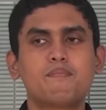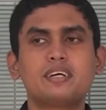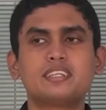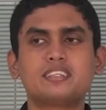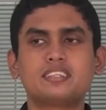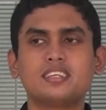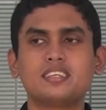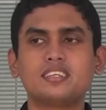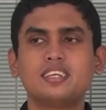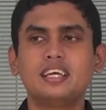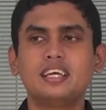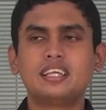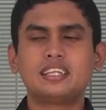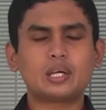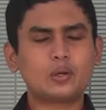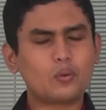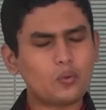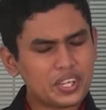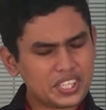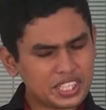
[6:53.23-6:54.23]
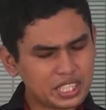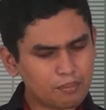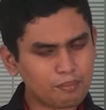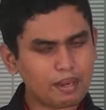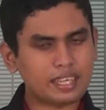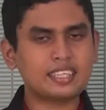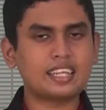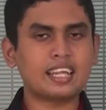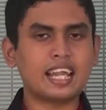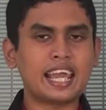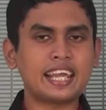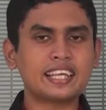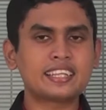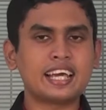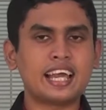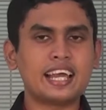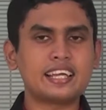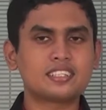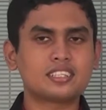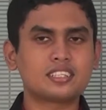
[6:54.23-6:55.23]
But the question might like
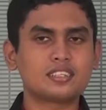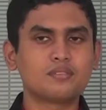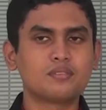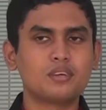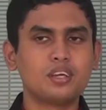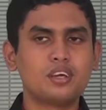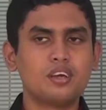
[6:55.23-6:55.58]
that,